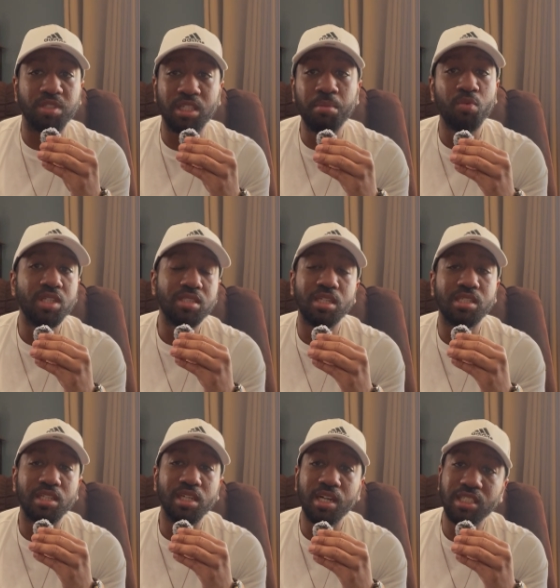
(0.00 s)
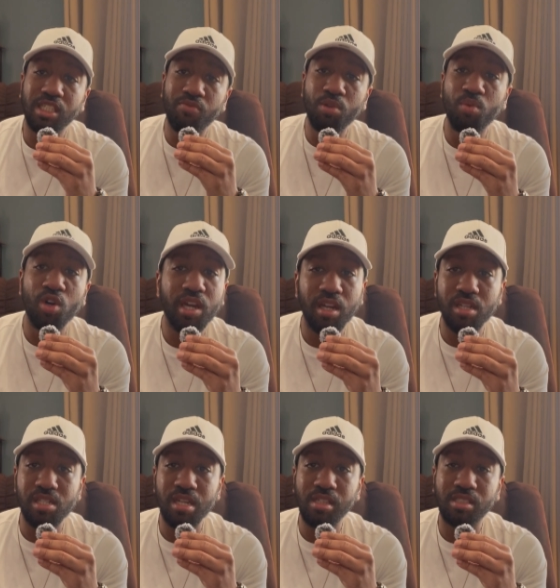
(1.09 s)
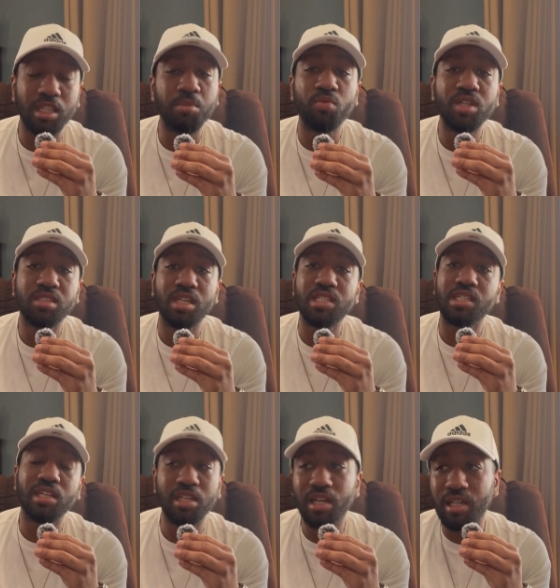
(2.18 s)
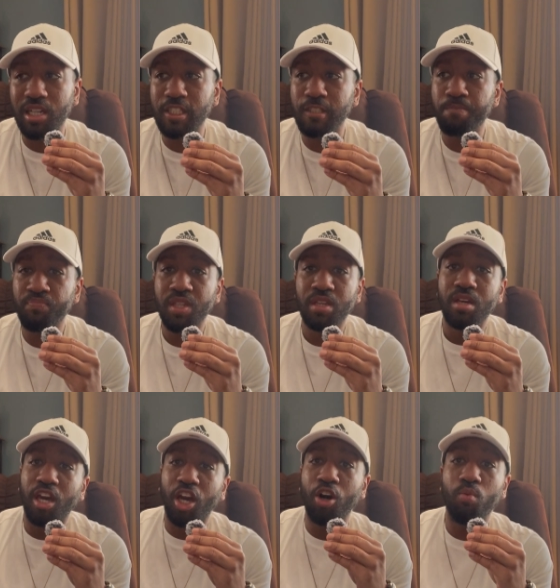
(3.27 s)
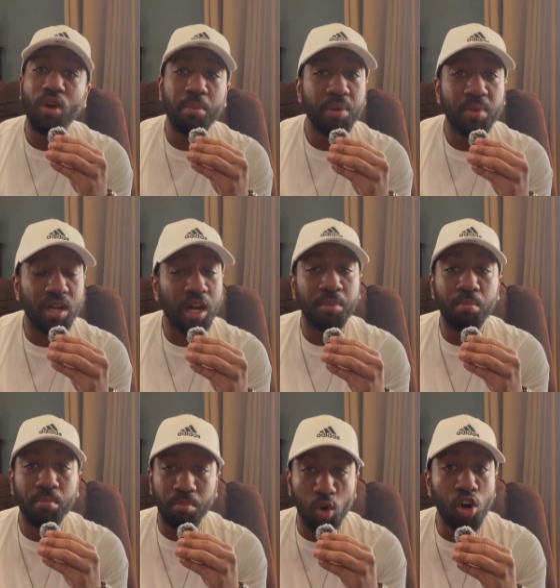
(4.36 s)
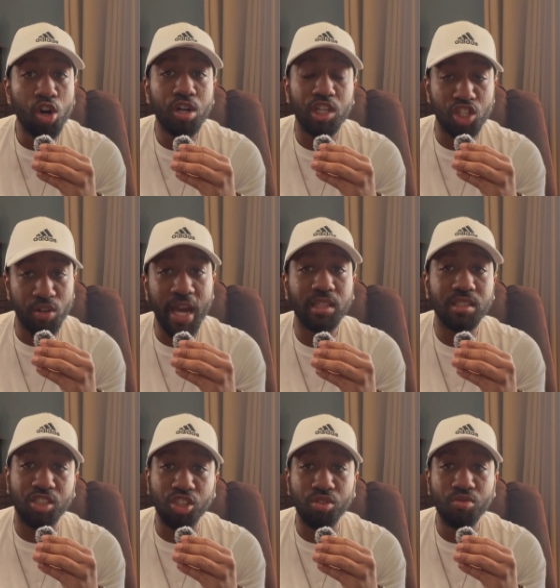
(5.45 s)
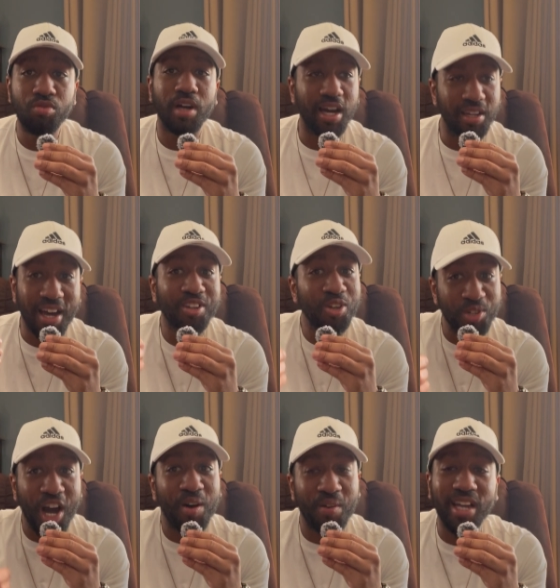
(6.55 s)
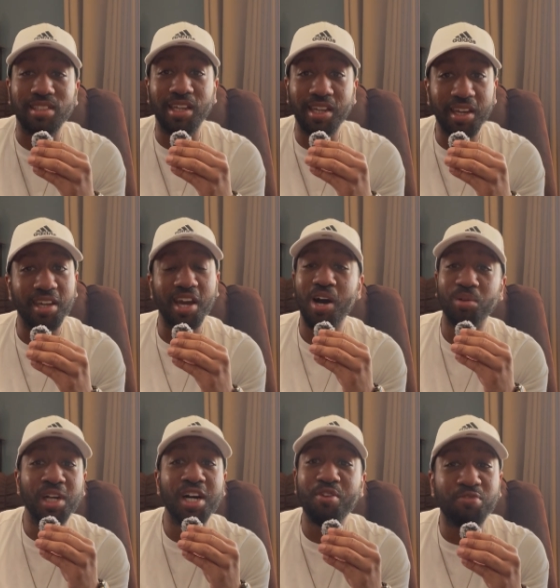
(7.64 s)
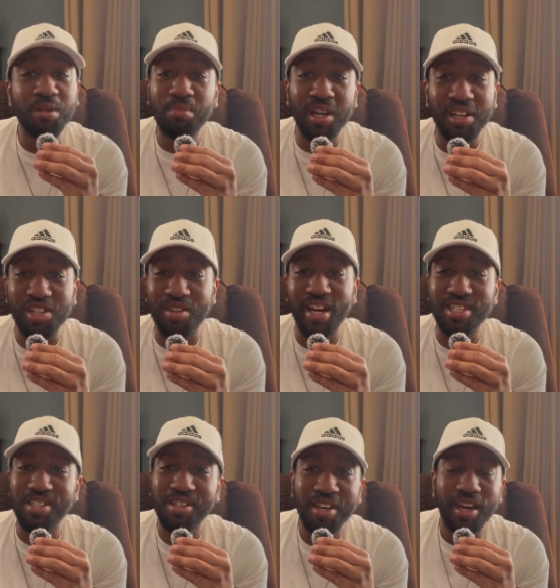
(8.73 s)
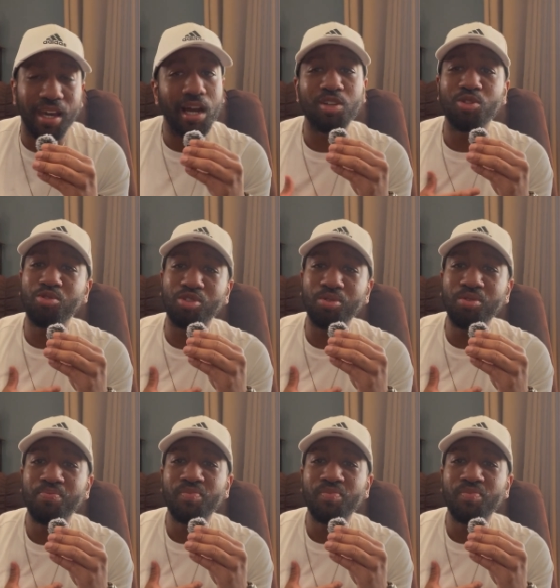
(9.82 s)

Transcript: Semen retention does give you more energy. Semen retention does help women become more attracted to you. I know y'all like to hear that. Y'all love female attraction, and I do too.